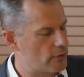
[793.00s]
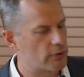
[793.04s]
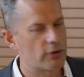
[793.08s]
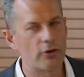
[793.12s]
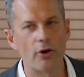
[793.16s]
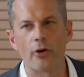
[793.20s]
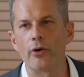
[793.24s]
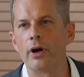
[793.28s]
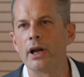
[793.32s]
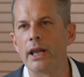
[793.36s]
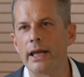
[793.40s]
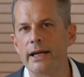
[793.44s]

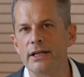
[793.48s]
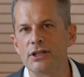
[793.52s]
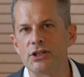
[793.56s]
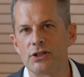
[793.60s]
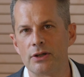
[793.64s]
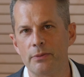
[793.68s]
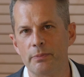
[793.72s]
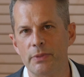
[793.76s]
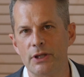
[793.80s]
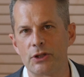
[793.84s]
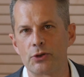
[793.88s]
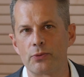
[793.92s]

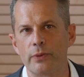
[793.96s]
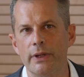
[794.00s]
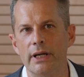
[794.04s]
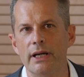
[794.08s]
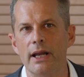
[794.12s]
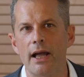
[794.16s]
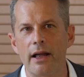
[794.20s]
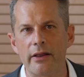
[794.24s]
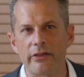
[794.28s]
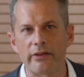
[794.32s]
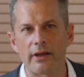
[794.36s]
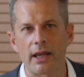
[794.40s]
correlation between
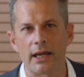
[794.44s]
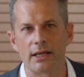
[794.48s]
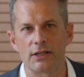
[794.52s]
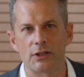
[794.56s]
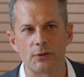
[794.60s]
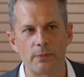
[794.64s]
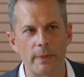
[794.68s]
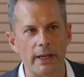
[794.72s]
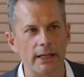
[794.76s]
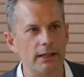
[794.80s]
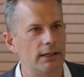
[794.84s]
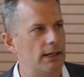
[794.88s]
healthcare
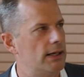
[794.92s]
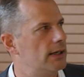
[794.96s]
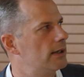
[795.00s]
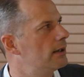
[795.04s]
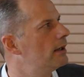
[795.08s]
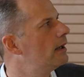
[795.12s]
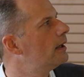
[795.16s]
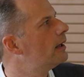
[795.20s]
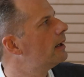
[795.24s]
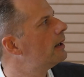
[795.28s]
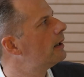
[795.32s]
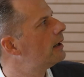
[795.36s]

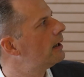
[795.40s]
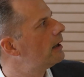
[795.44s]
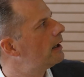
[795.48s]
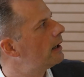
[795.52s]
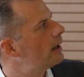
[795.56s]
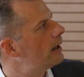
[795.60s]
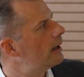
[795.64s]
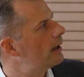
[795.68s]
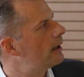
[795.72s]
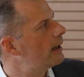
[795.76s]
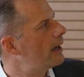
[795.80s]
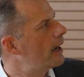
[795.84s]
spending
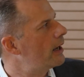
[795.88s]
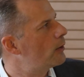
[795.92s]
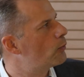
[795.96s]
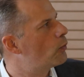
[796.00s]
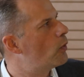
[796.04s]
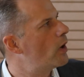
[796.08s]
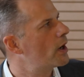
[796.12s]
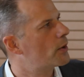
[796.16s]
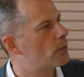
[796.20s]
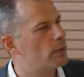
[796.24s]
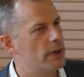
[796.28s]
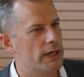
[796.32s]
and
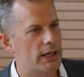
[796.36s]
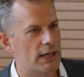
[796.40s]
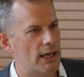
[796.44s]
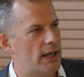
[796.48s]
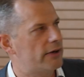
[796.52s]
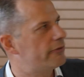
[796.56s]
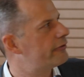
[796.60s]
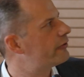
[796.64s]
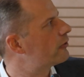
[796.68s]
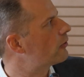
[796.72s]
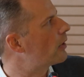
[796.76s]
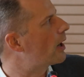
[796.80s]
what we
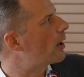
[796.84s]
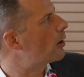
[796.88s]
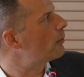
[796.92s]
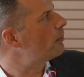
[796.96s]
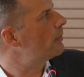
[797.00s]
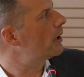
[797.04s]
get for our